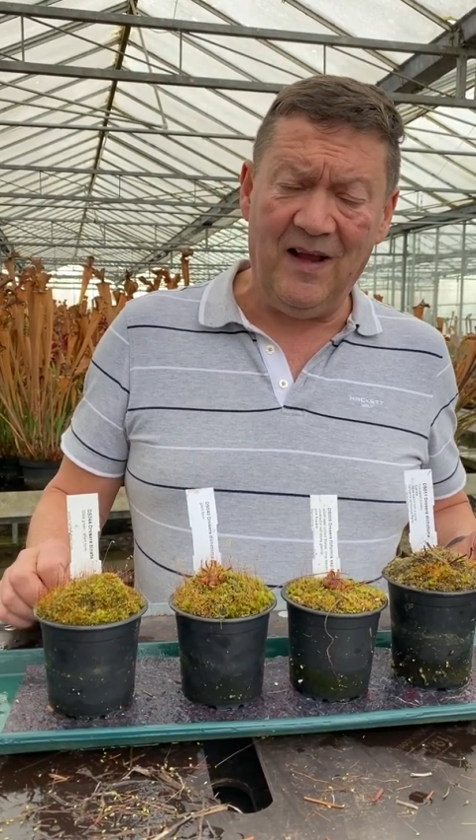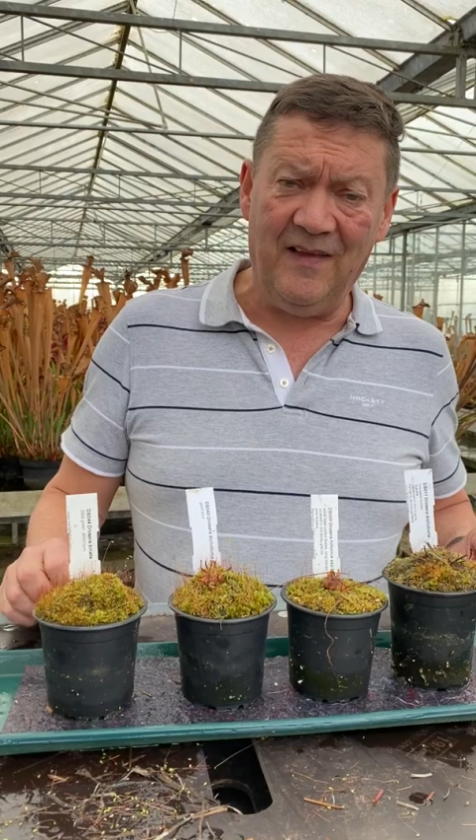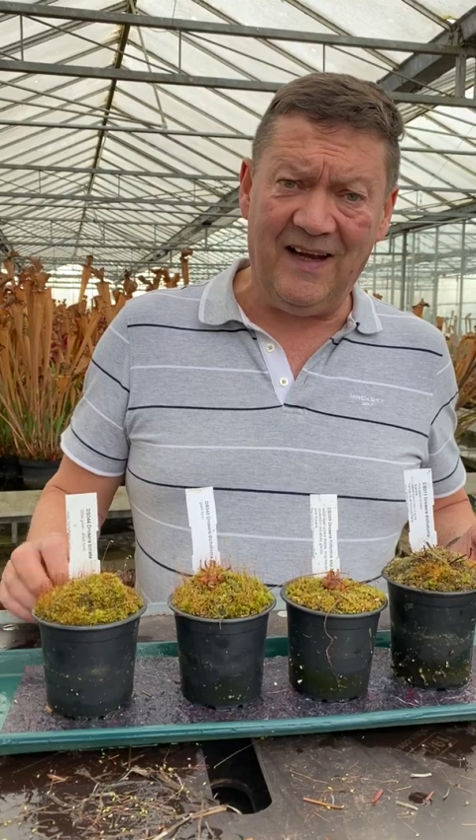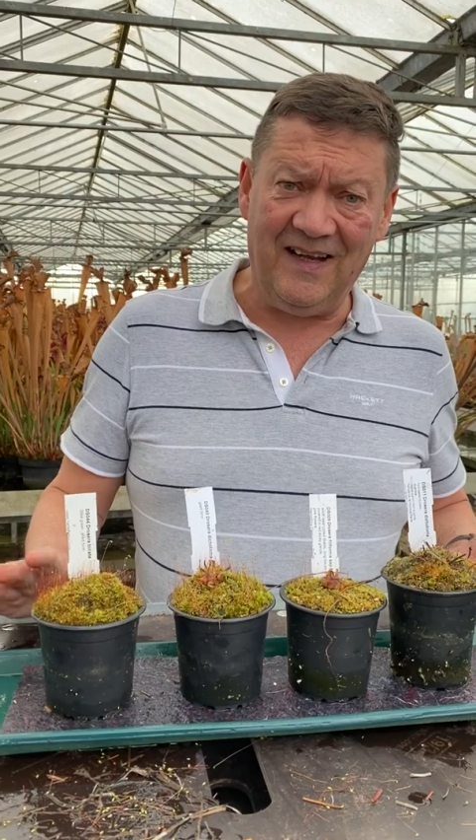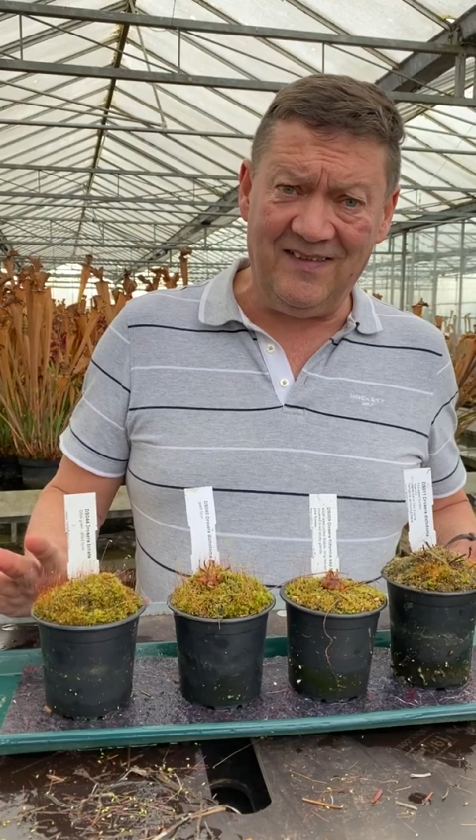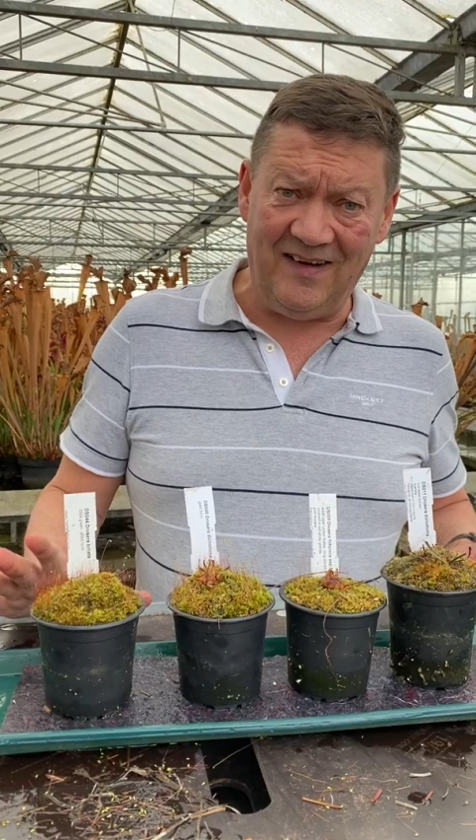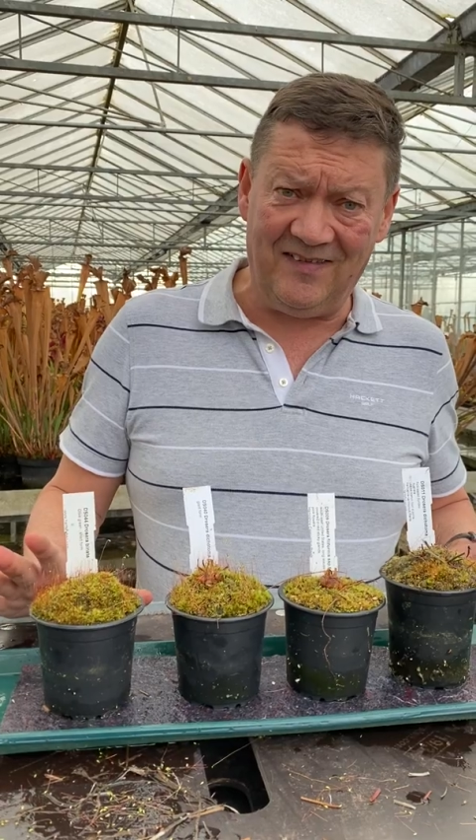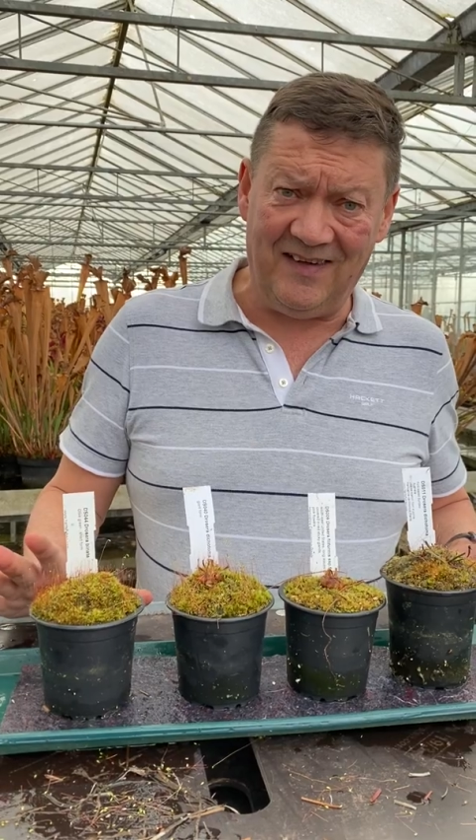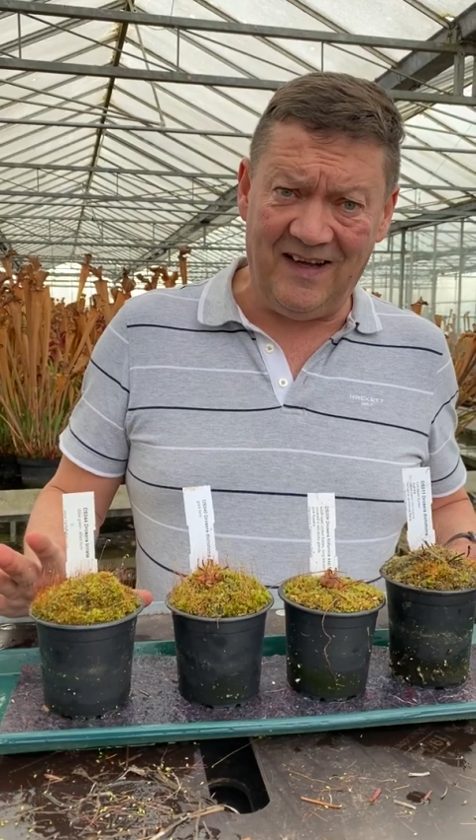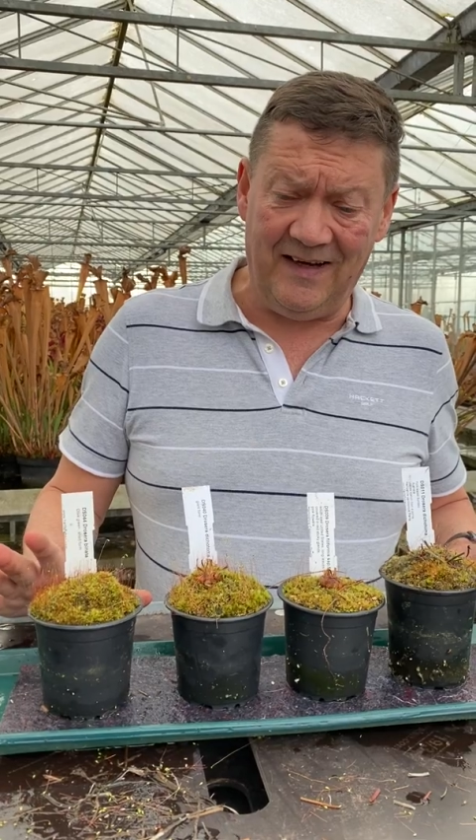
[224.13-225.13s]
they can
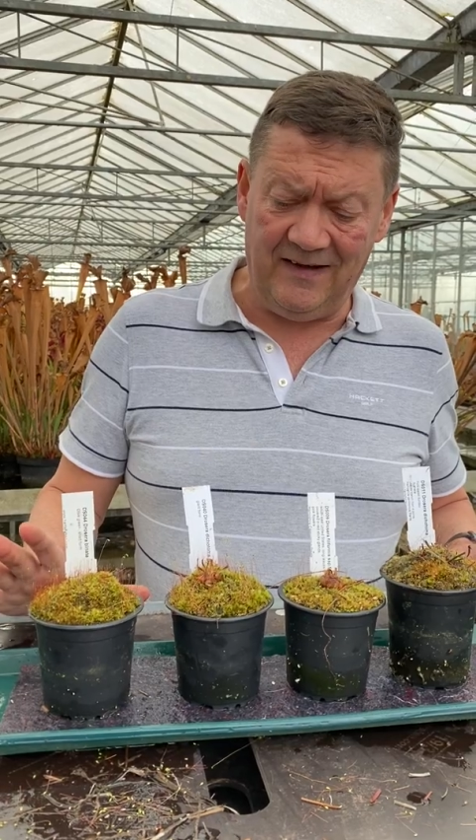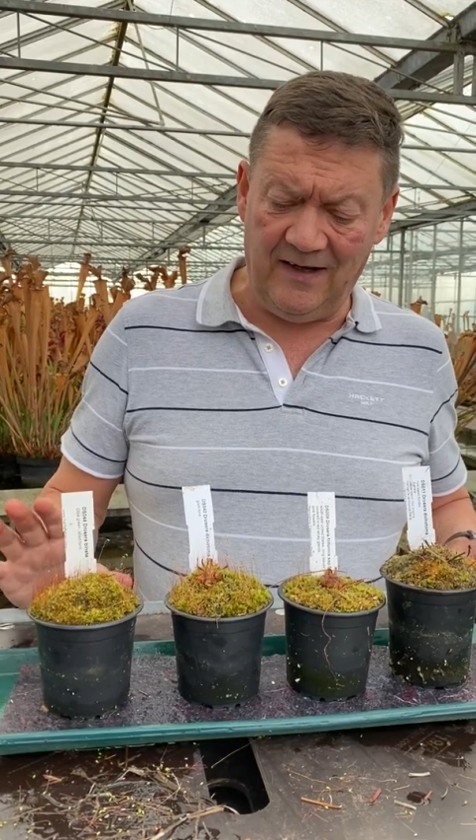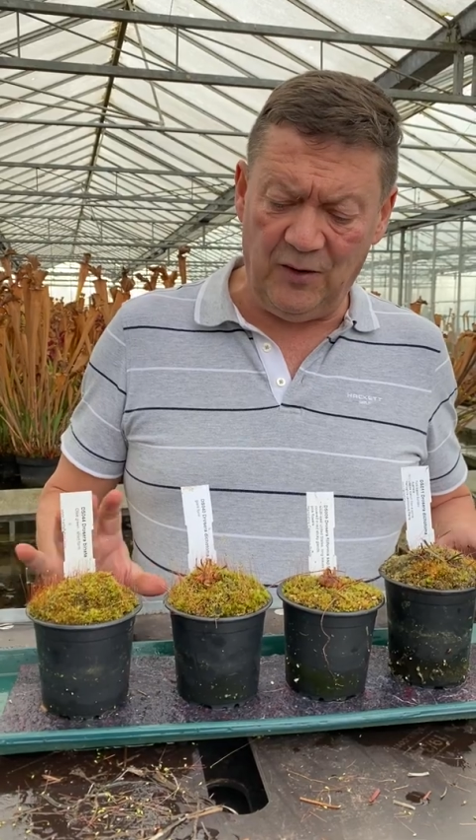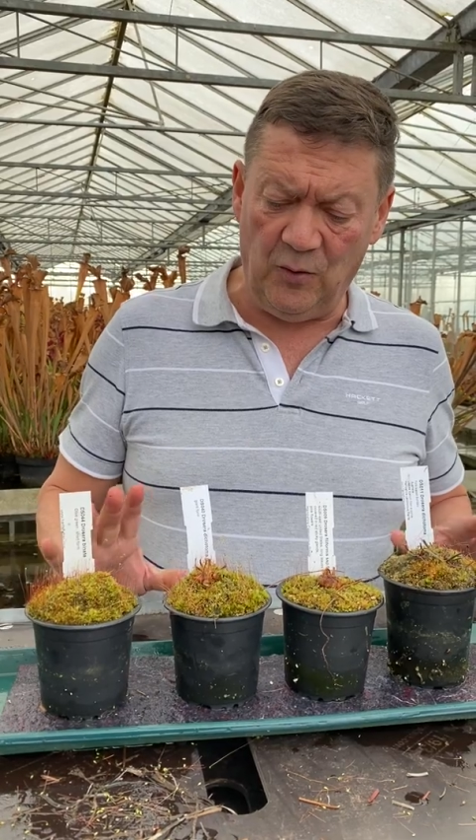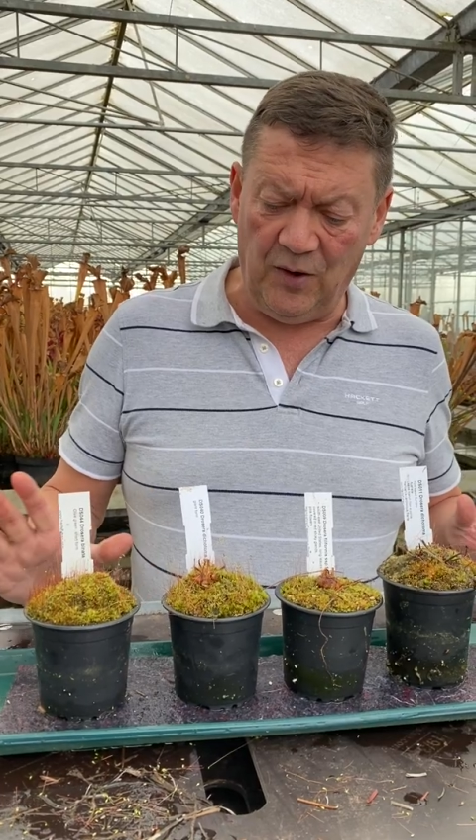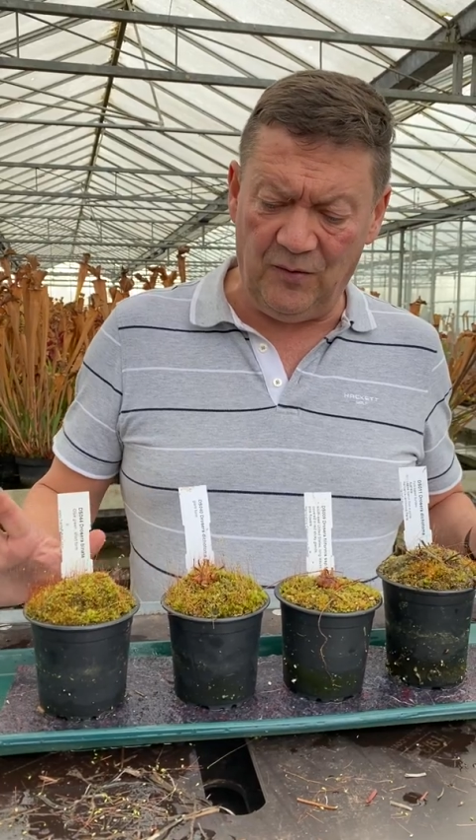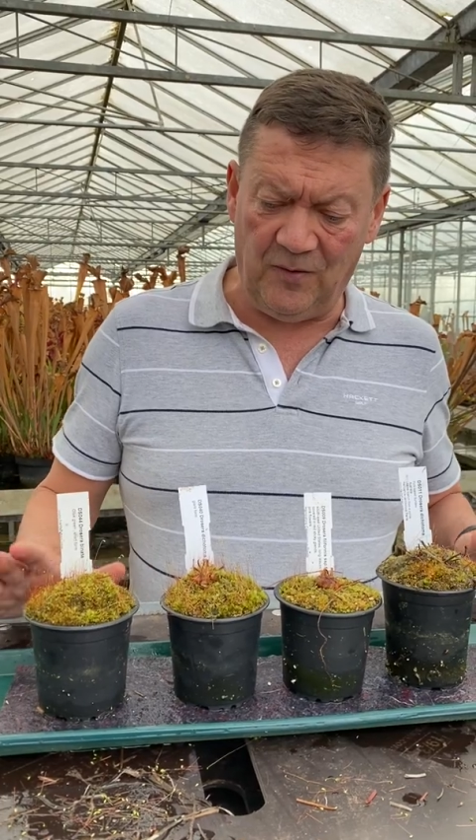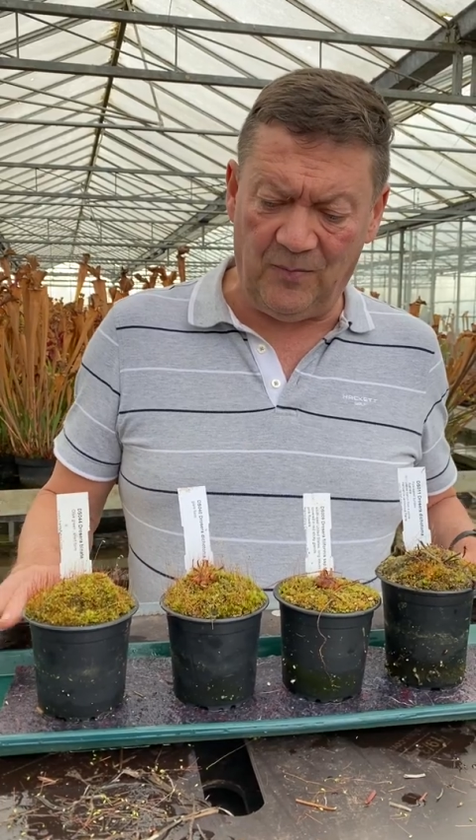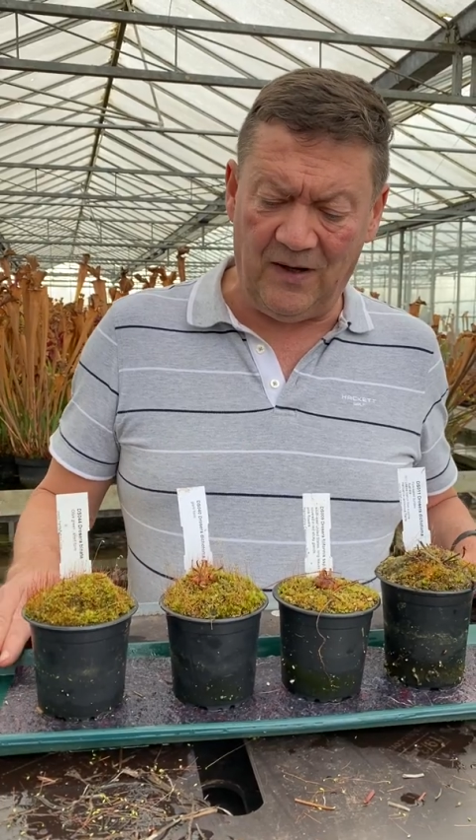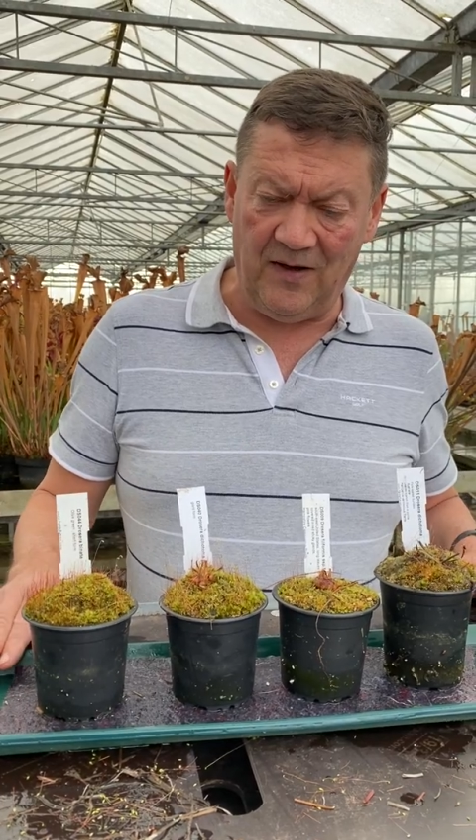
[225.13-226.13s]
desiccate and you'll lose the
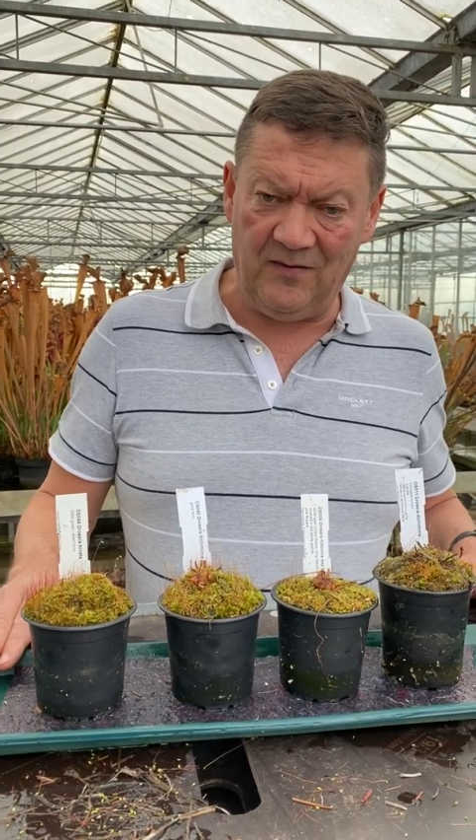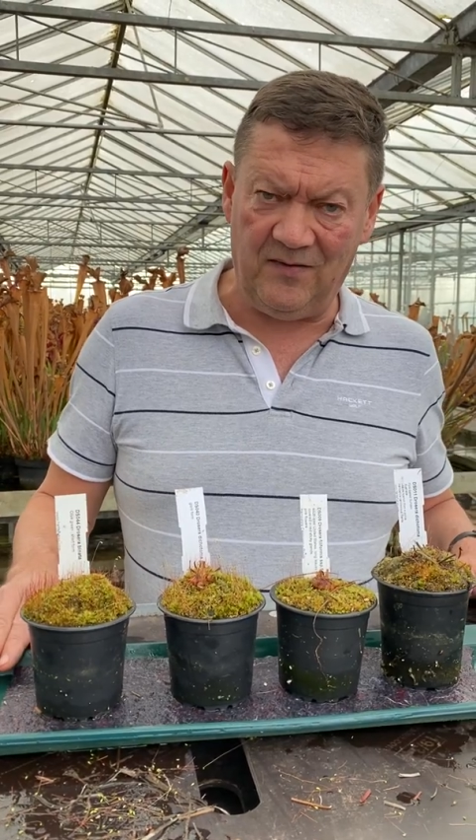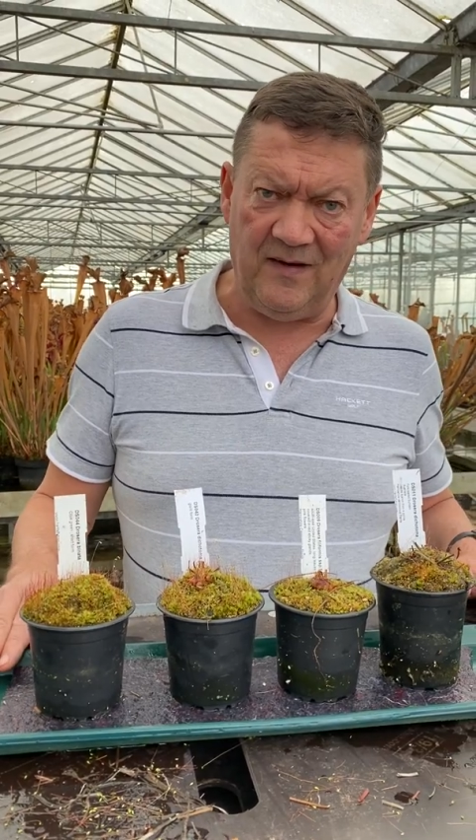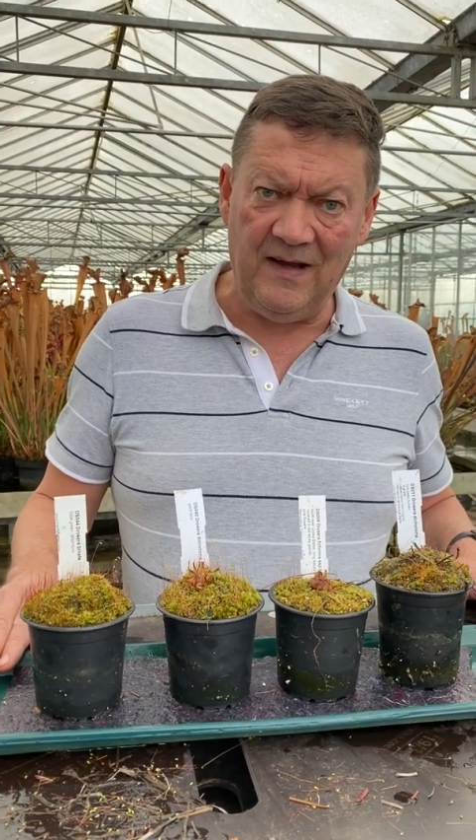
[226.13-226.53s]
plants.